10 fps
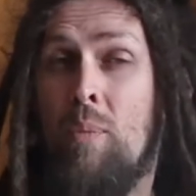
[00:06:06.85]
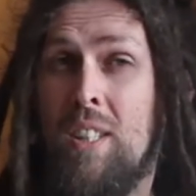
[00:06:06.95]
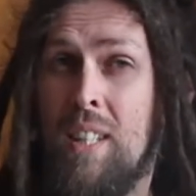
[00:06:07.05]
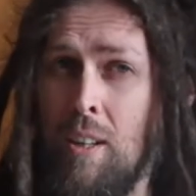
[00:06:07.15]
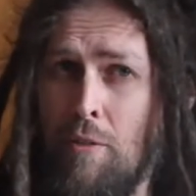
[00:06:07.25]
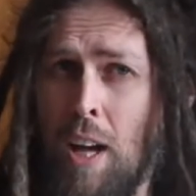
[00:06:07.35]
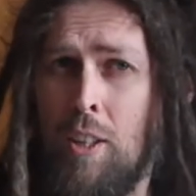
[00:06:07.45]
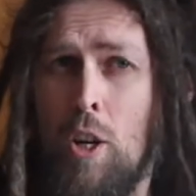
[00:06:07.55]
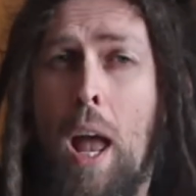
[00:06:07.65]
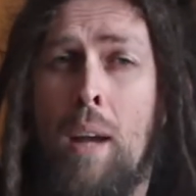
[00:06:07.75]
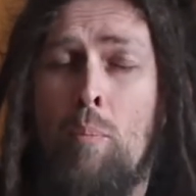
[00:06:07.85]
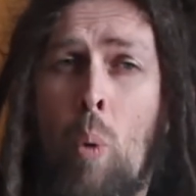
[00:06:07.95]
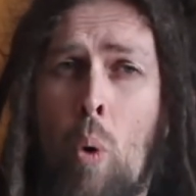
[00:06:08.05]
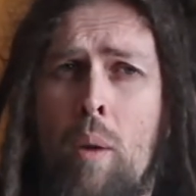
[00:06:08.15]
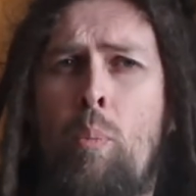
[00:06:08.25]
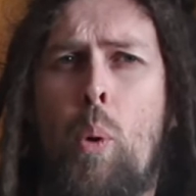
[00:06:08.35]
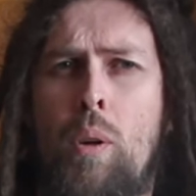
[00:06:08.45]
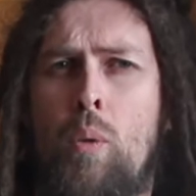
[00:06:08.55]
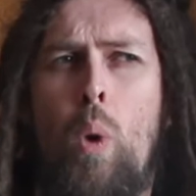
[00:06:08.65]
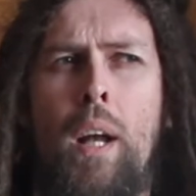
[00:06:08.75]
The second factor, and more
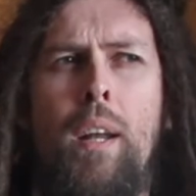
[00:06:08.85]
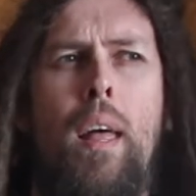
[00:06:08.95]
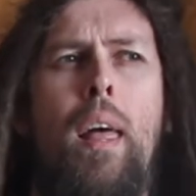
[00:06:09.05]
important one,